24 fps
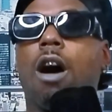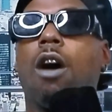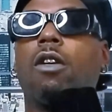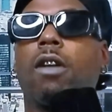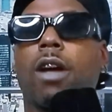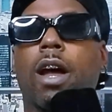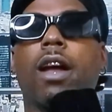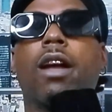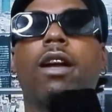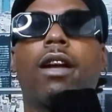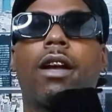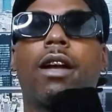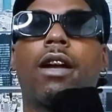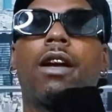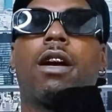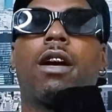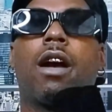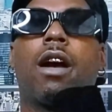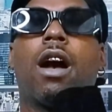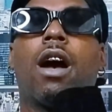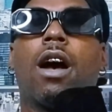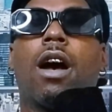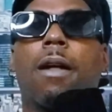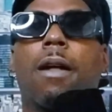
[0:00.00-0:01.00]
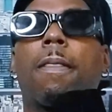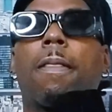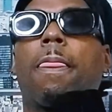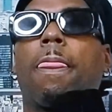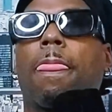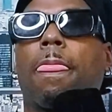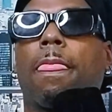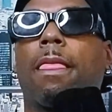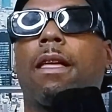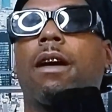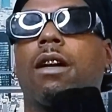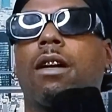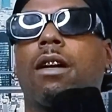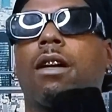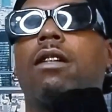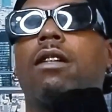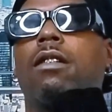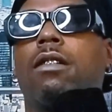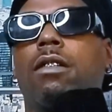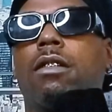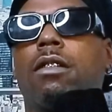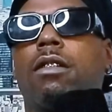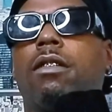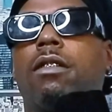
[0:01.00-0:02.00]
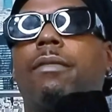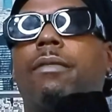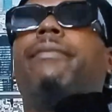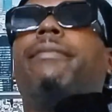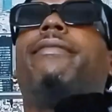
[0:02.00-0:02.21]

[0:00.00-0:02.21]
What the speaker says: You know what I'm saying? Why? I'm not saying us. I'm saying why didn't